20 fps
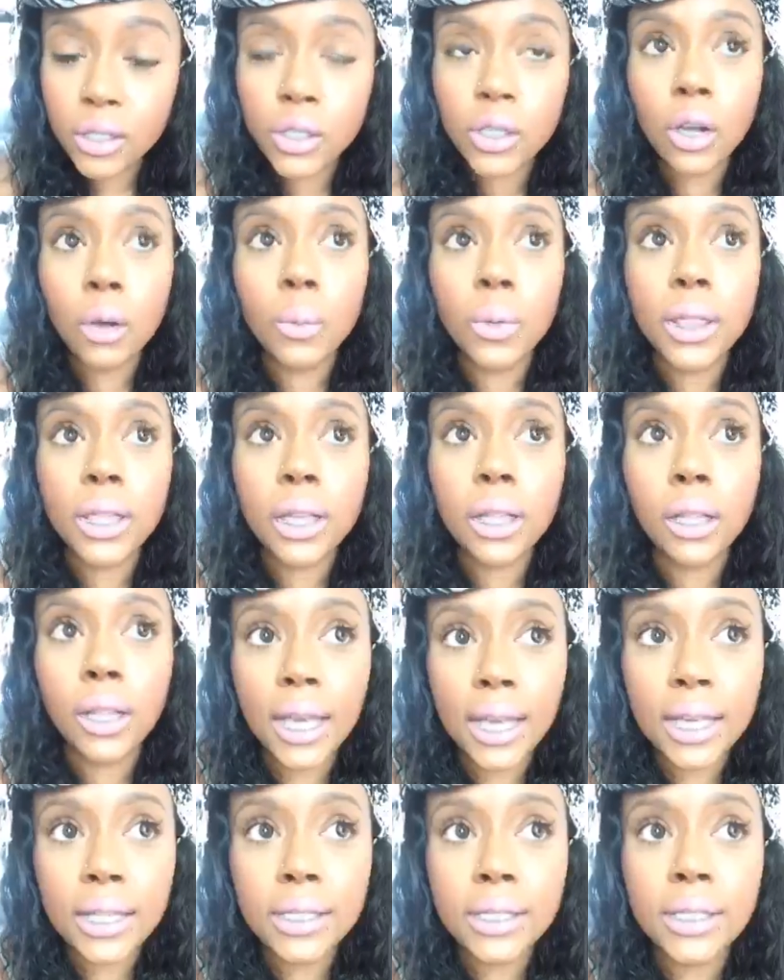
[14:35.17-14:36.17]
So with the
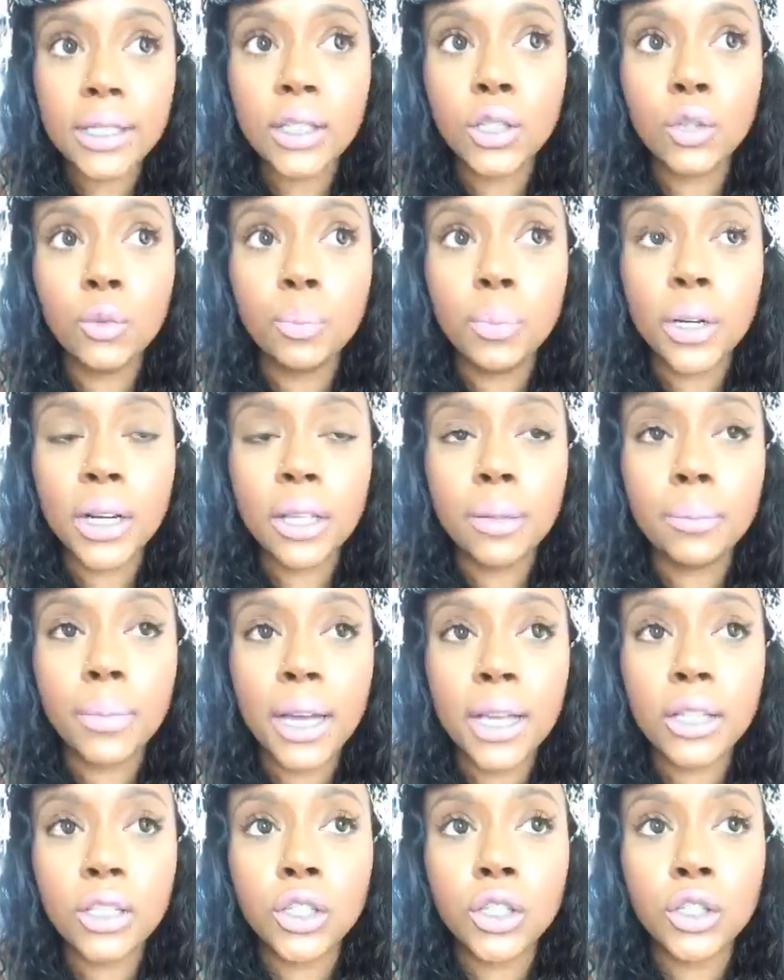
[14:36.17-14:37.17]
cleanse, you pretty
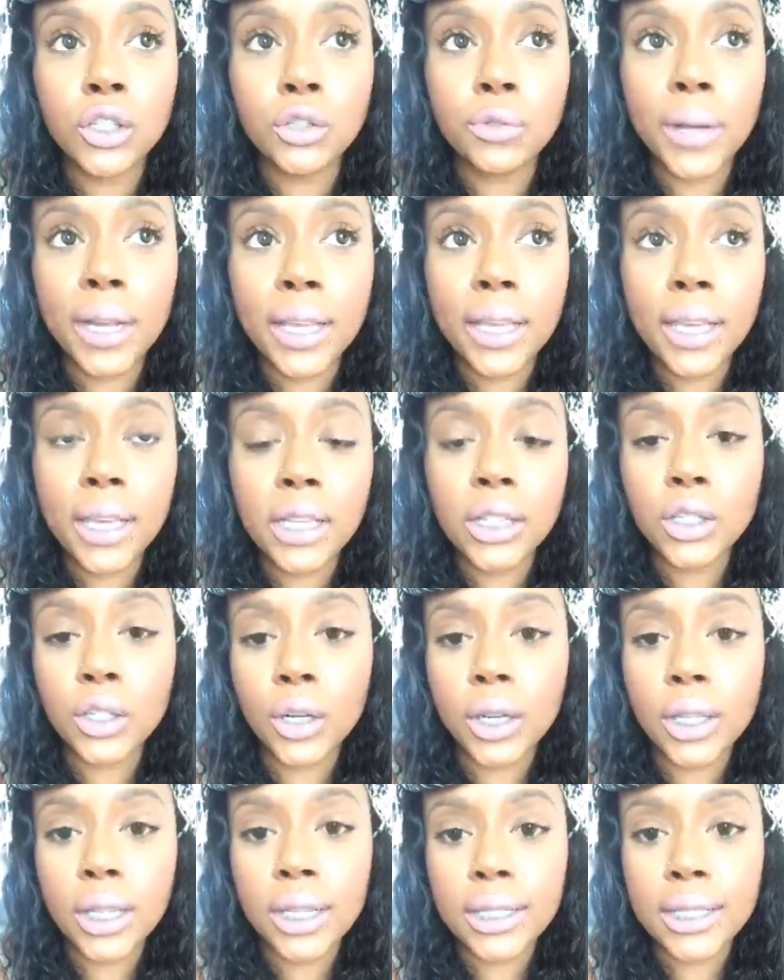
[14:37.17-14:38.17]
much drink it
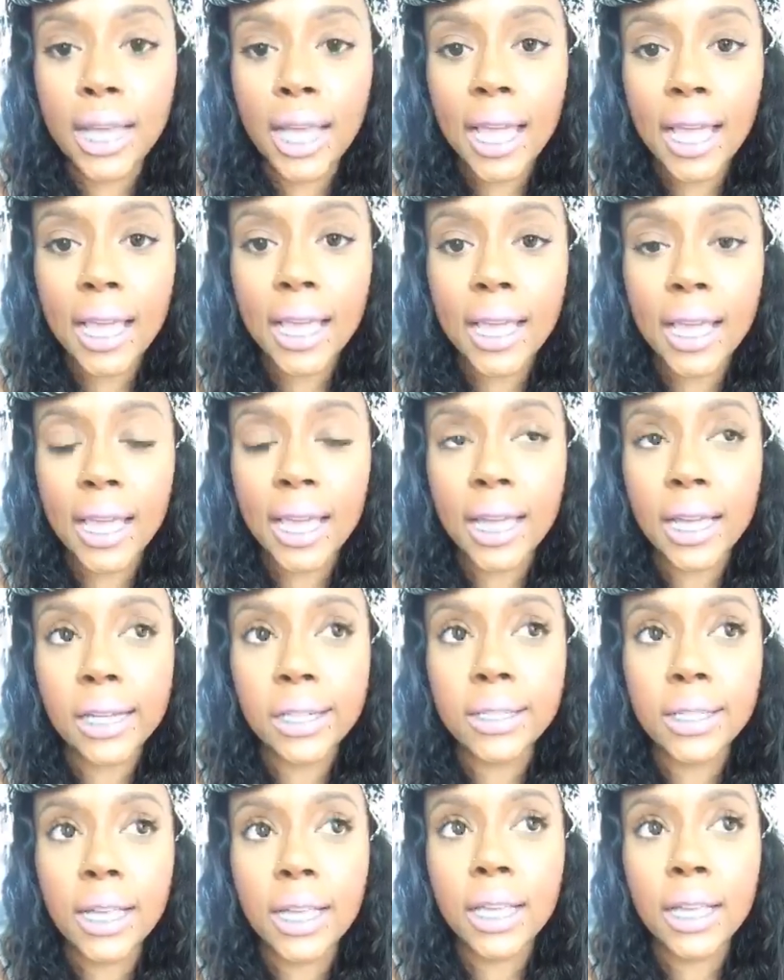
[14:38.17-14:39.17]
during the day
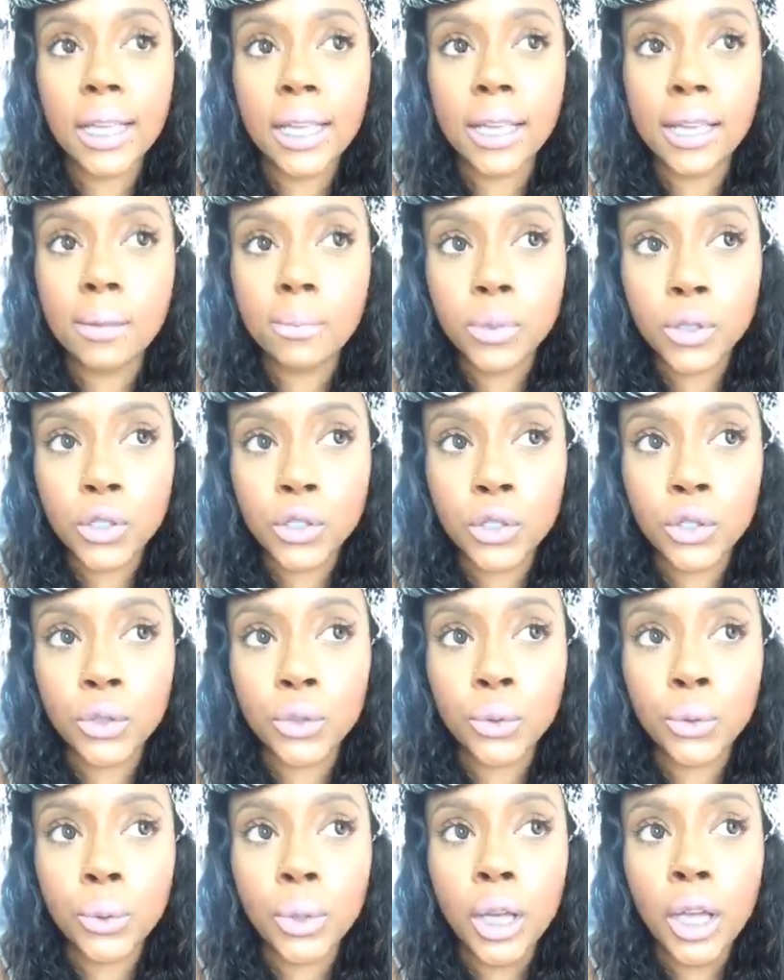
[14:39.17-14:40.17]
and it keeps
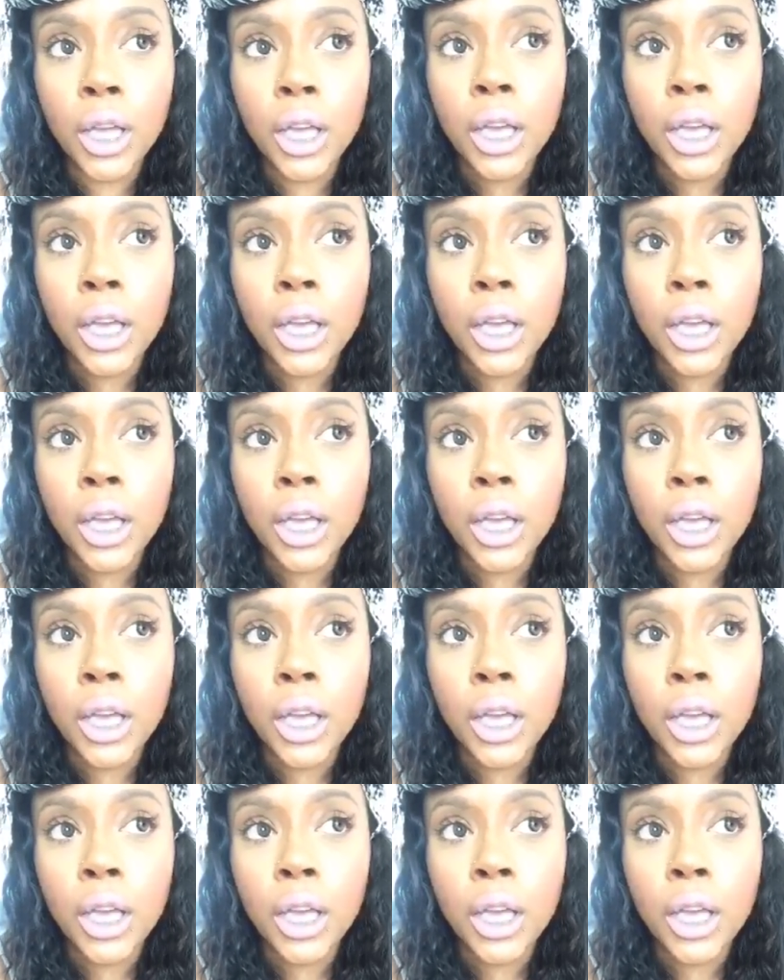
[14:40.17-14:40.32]
you